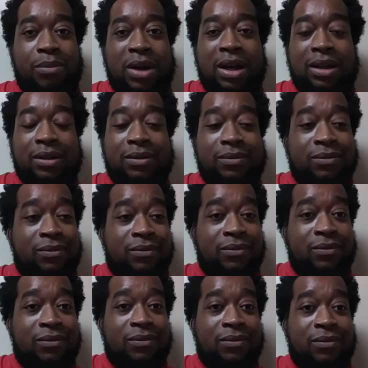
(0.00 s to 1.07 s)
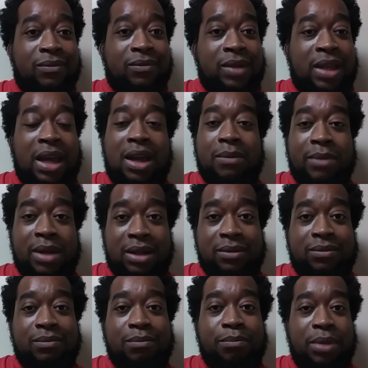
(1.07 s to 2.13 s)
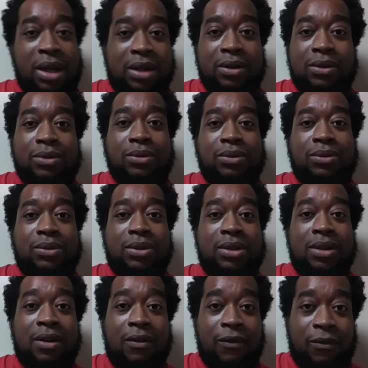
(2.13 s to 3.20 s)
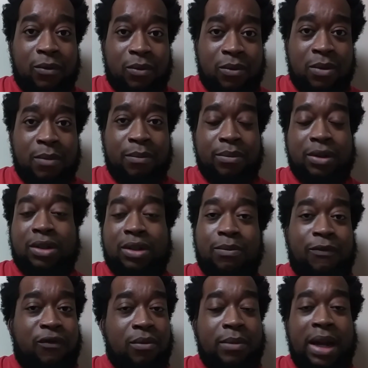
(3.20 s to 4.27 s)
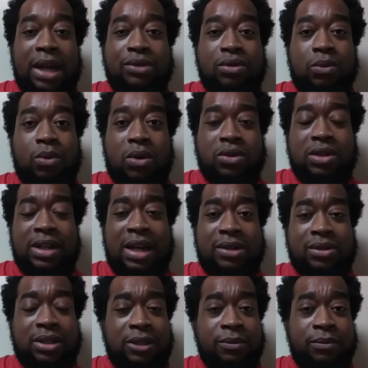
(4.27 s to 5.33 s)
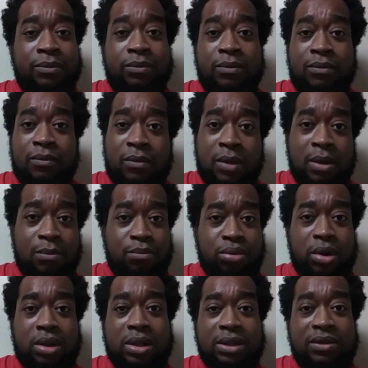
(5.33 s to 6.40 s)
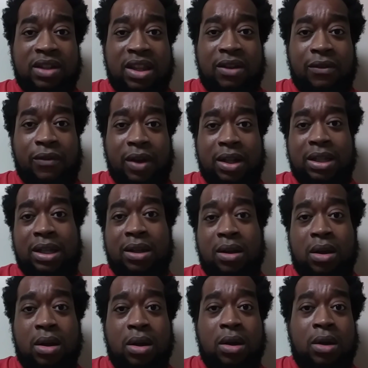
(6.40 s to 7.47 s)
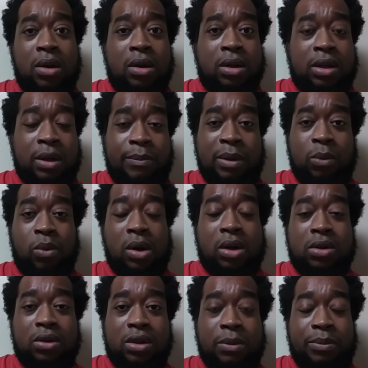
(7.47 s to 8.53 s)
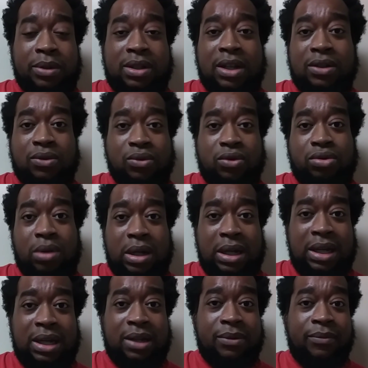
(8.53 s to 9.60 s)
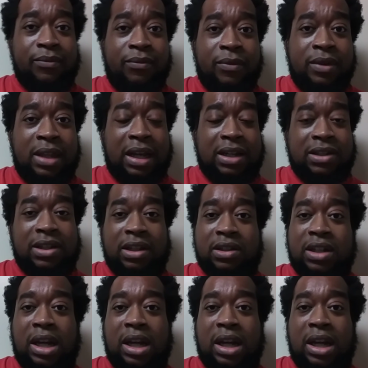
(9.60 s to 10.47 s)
yeah, man, big news from Adrian Wojnarowski, Brooklyn, Philly could be working on a potential trade. They could send James Harden to Philly.